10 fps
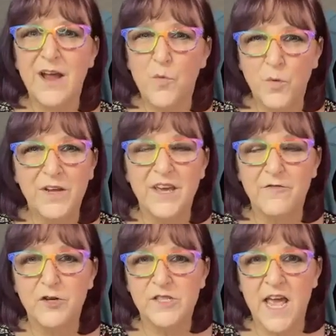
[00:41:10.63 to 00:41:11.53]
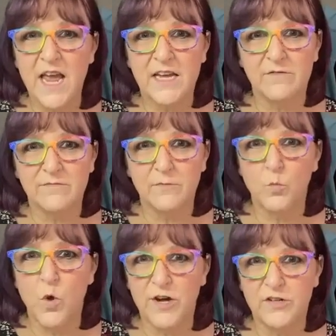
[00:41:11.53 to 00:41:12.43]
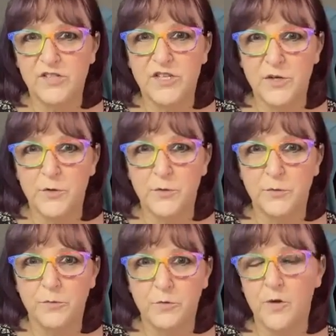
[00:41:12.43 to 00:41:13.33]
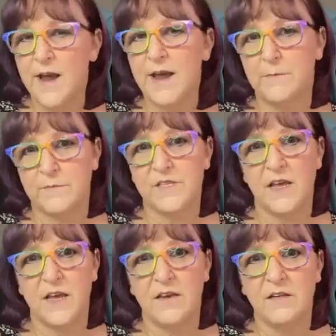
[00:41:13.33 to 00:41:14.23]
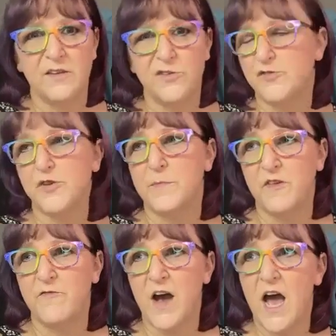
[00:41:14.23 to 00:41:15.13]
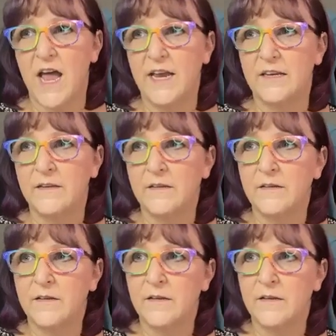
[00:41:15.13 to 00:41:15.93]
like give or take 1 or 2 grams and you should be fine.